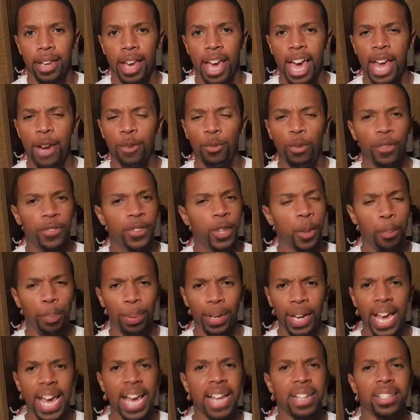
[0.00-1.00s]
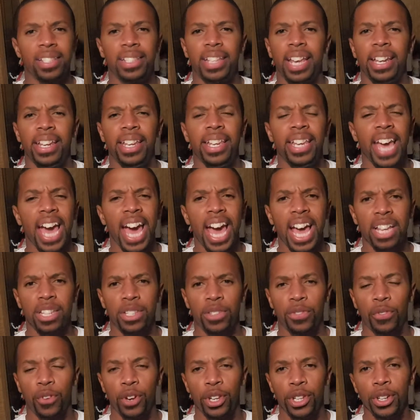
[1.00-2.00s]
and with the plans that he
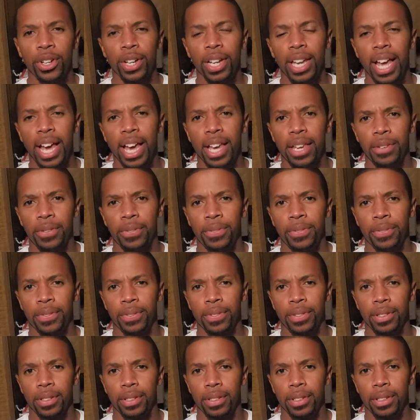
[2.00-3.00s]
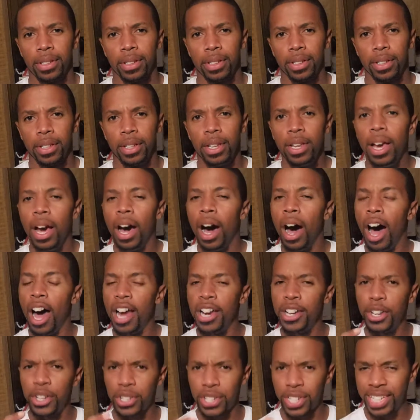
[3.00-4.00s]
has for your life.
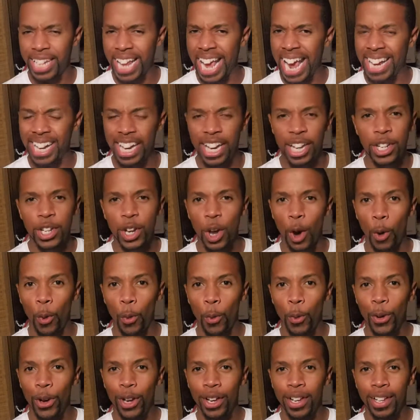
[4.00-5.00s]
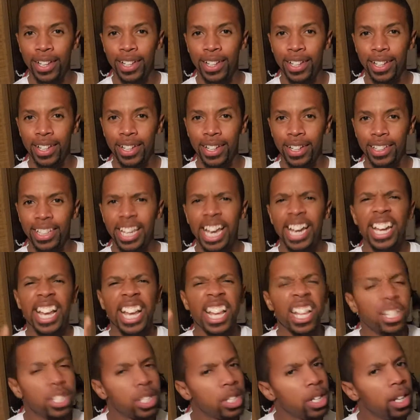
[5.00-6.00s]
Understand and know that
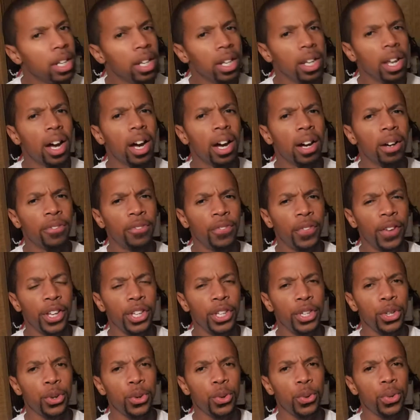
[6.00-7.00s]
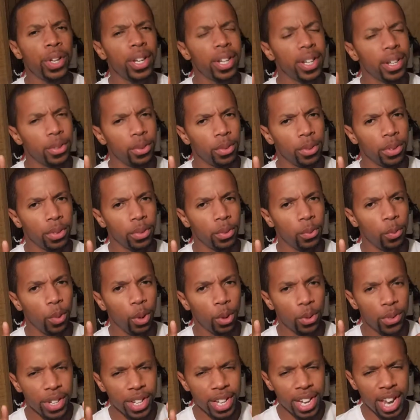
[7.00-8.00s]
his love for you
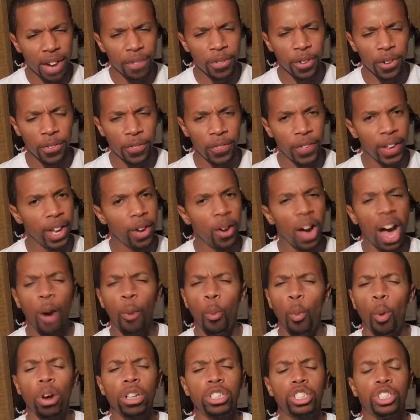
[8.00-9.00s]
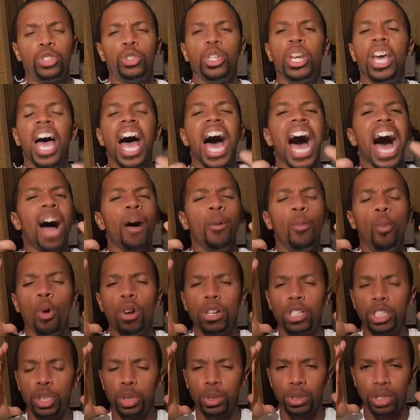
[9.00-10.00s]
will never fail. I want, I
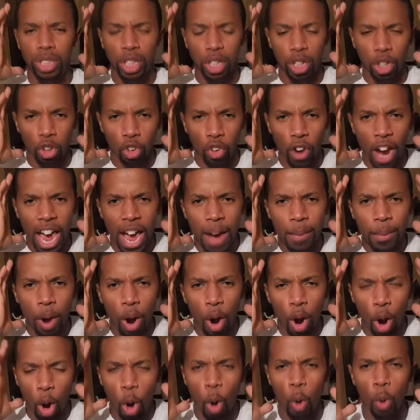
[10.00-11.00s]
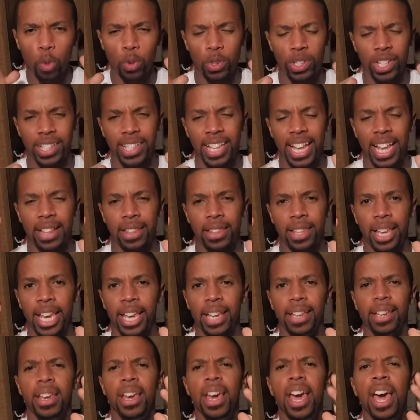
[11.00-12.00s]
want you to grab hold to that
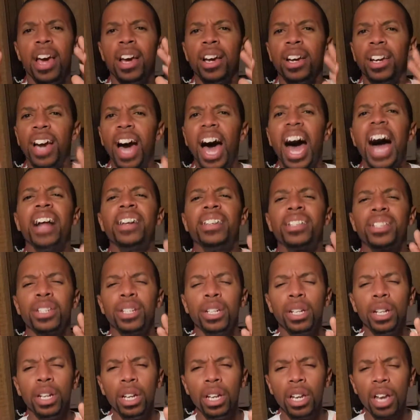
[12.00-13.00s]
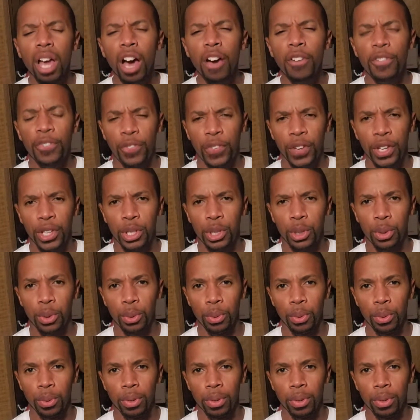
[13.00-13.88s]
thing. God's love for you,